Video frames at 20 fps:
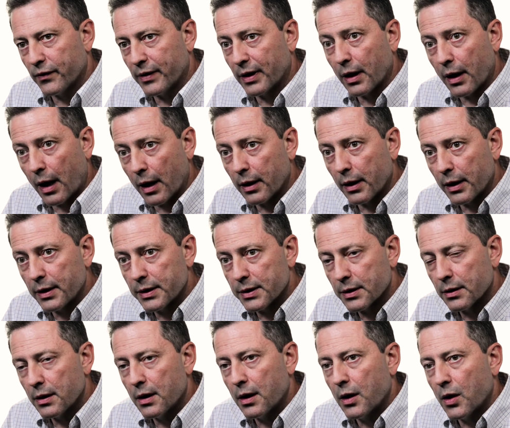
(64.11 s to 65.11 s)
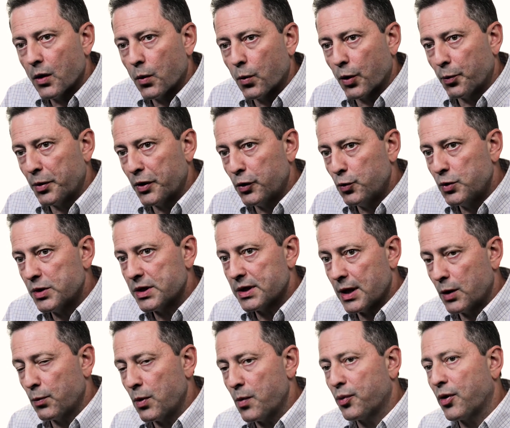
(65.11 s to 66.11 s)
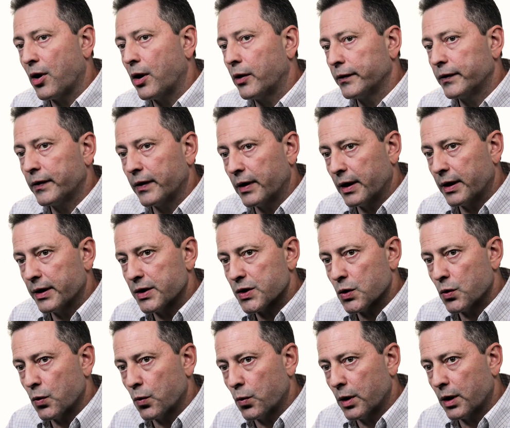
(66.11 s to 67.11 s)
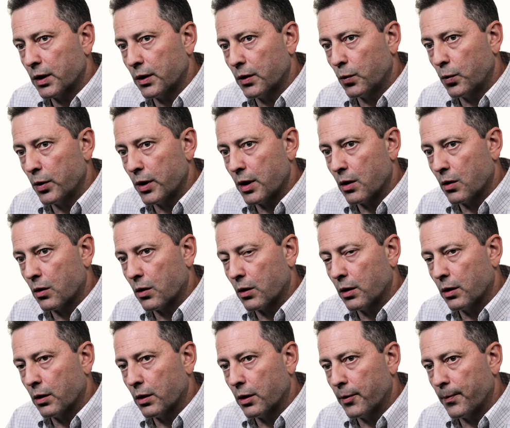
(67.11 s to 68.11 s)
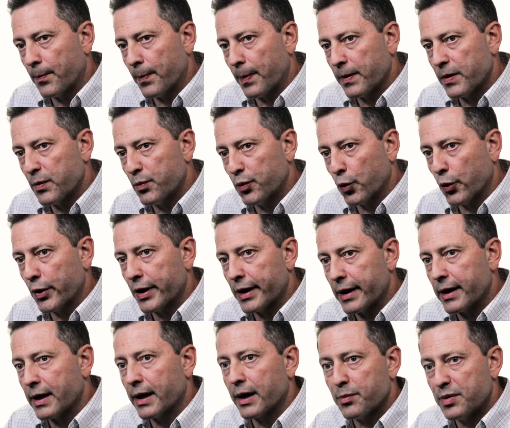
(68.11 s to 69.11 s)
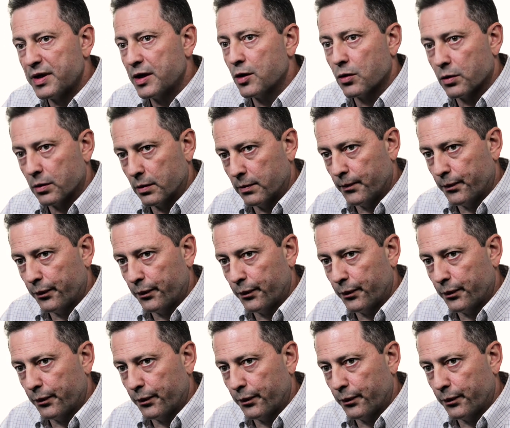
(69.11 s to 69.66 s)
of highlight, what we do is then we prioritize what we are deploying AIP on.